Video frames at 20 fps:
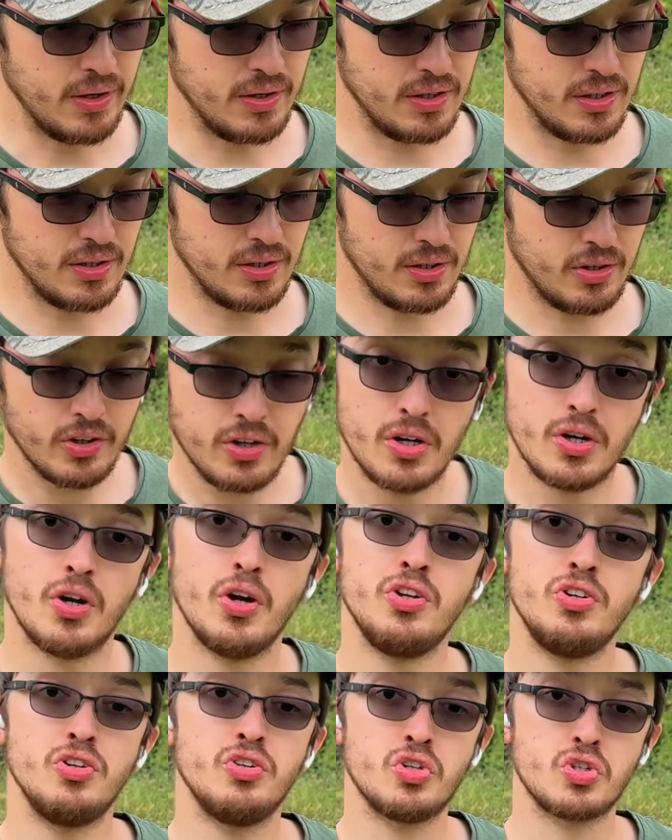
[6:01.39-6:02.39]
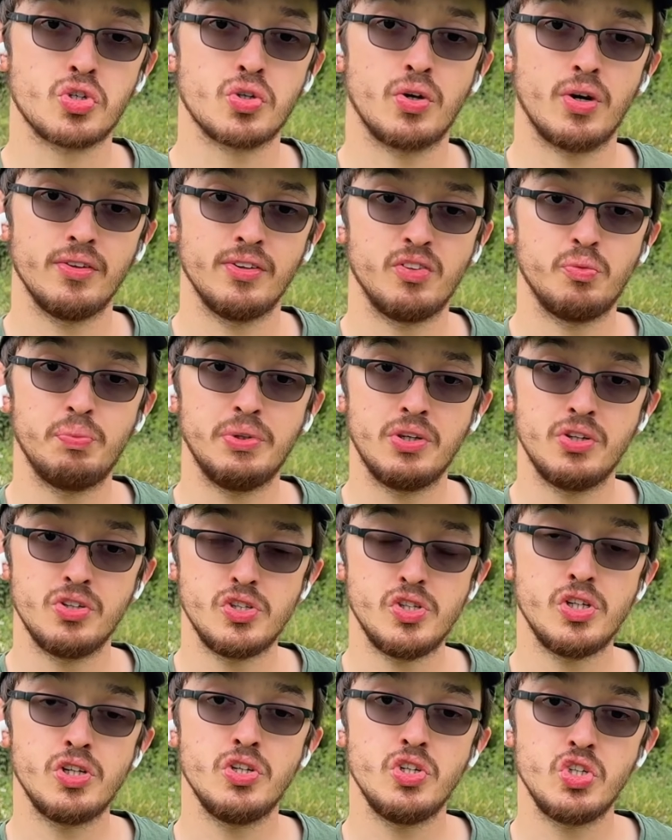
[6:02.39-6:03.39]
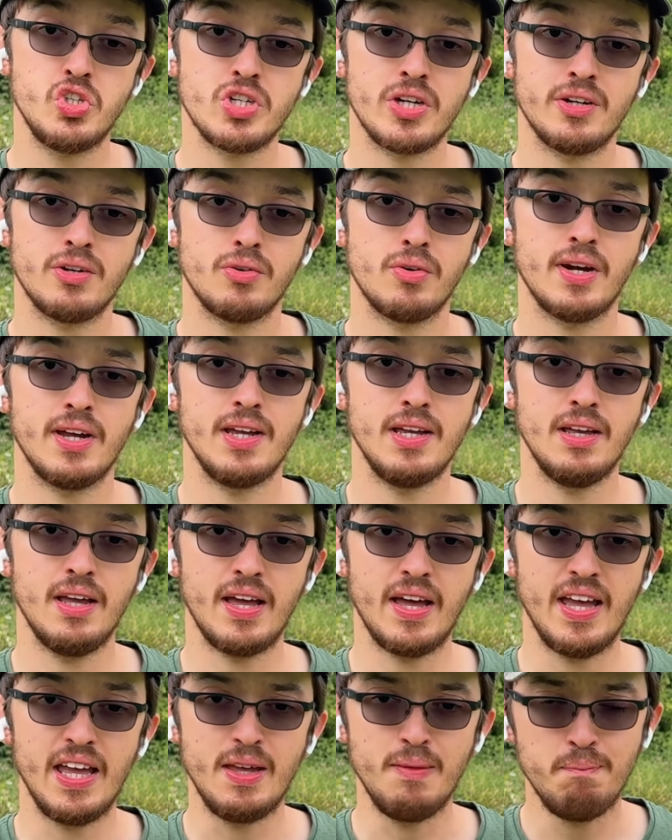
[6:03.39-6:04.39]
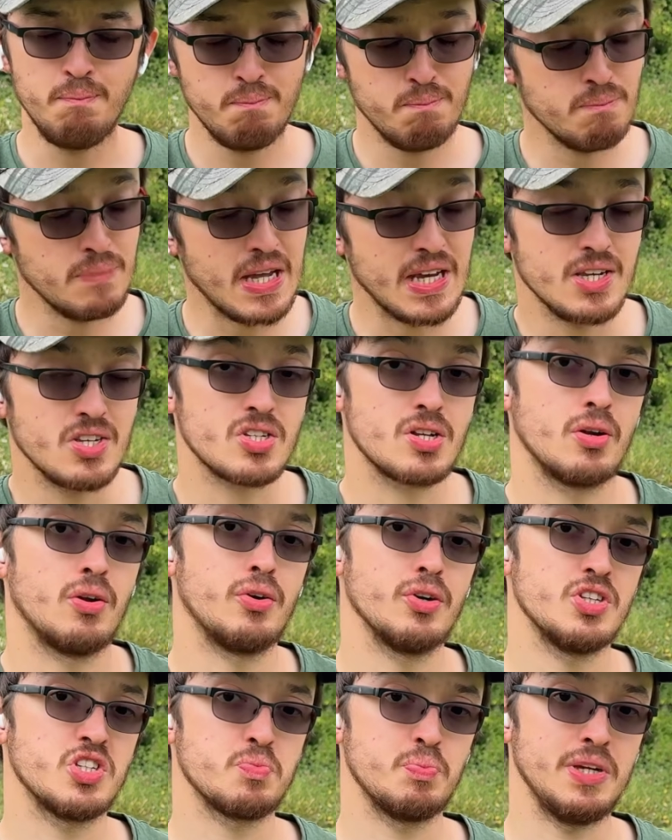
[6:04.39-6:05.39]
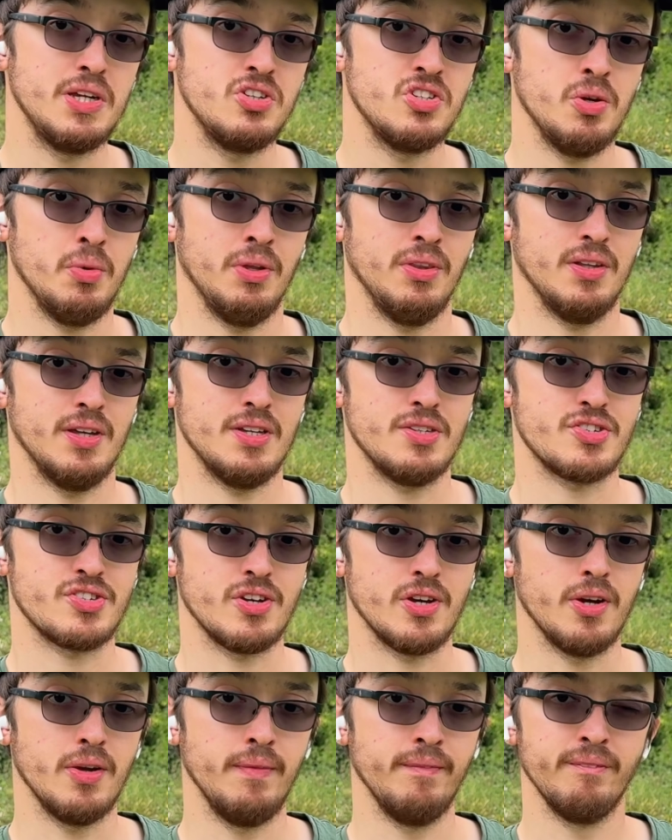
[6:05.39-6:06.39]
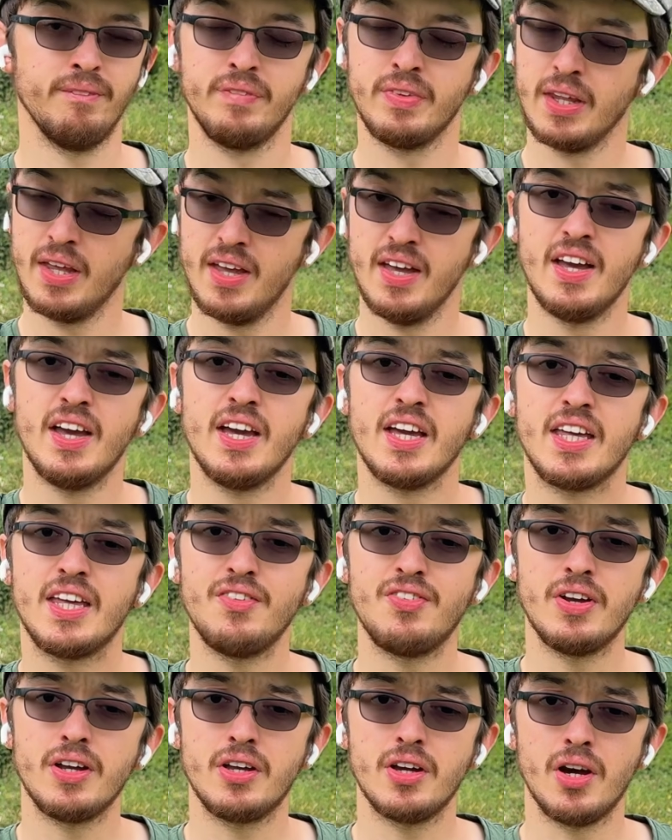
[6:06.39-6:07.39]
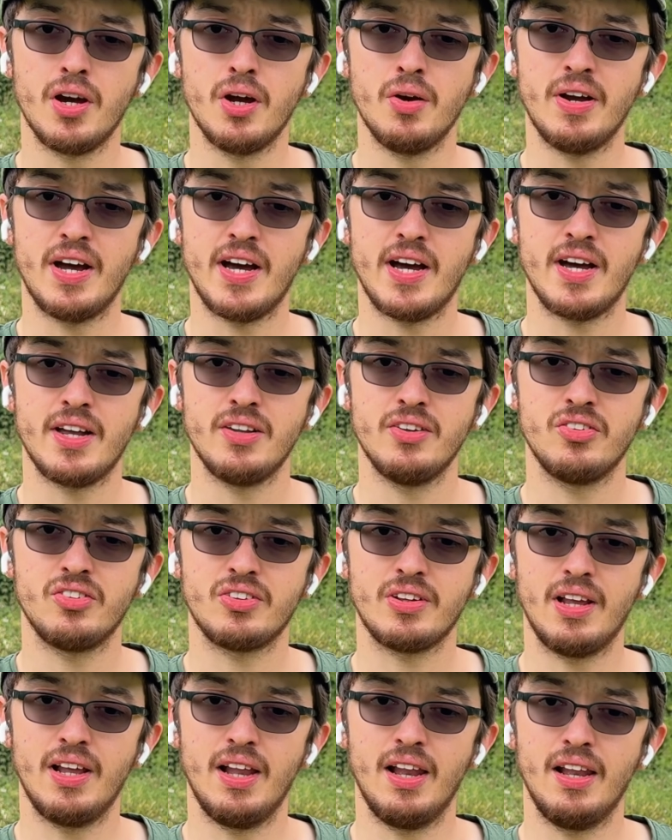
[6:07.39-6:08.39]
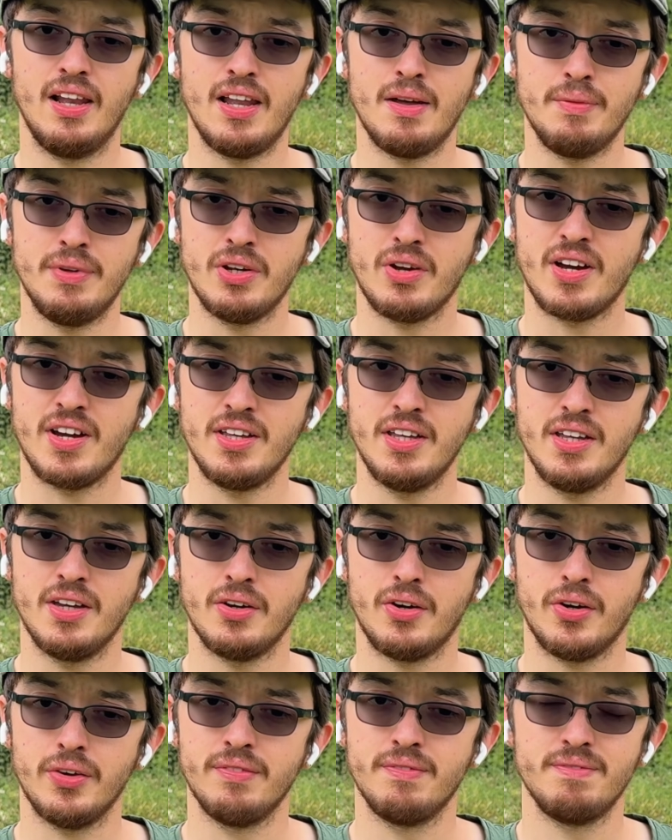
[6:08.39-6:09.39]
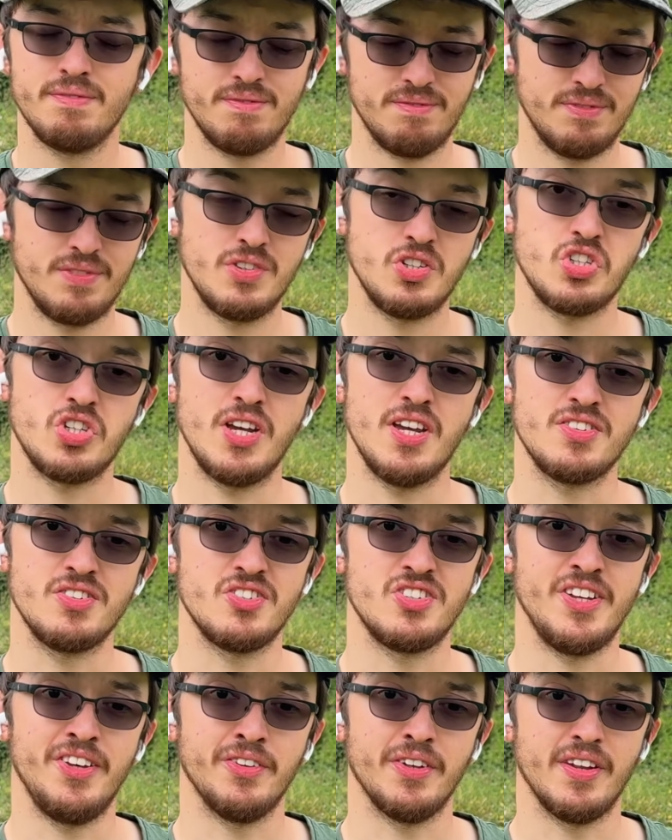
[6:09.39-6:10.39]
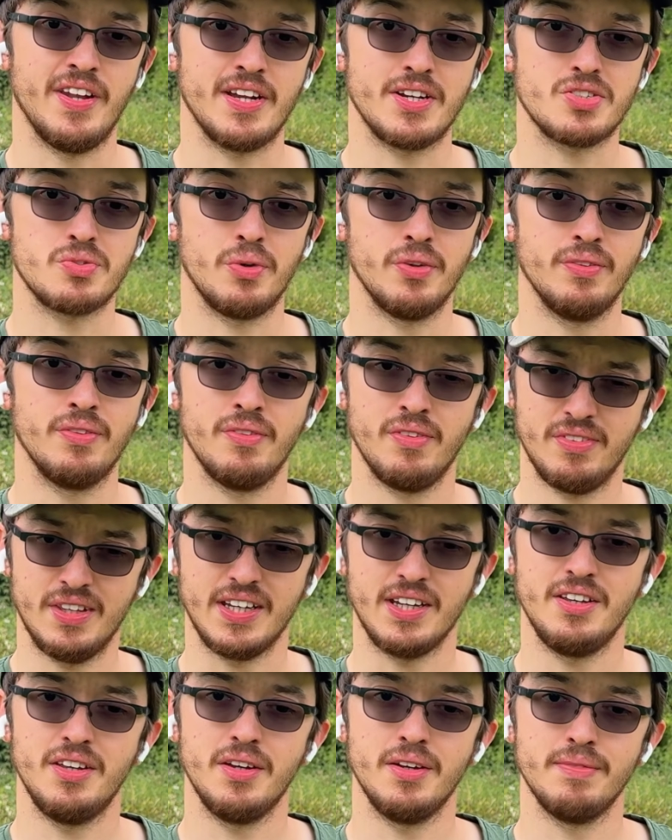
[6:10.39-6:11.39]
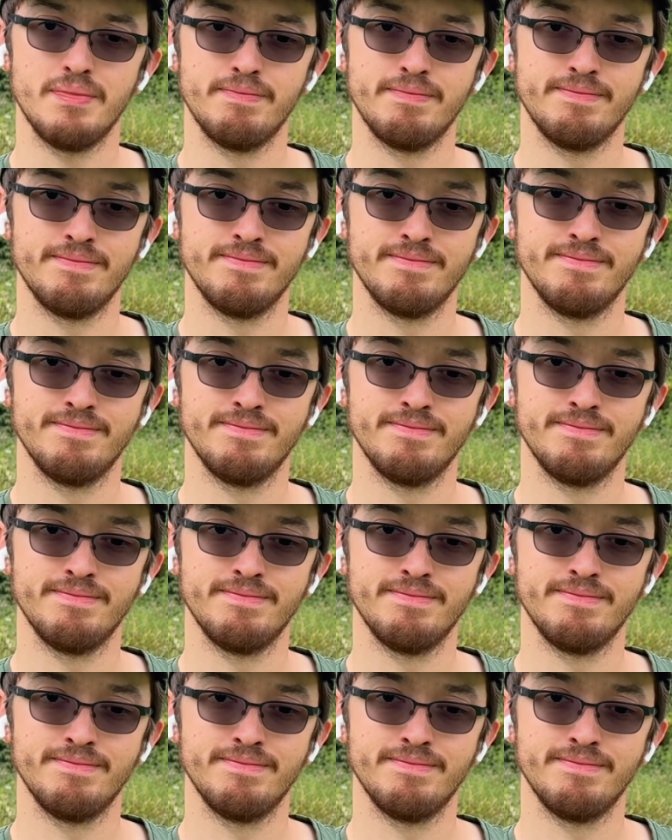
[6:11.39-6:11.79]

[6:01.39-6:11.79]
But I urge you to try this because you can generate immense line speed doing this. So give it a go and let me know how you get on. Cheers and see you on the next one. Thank you.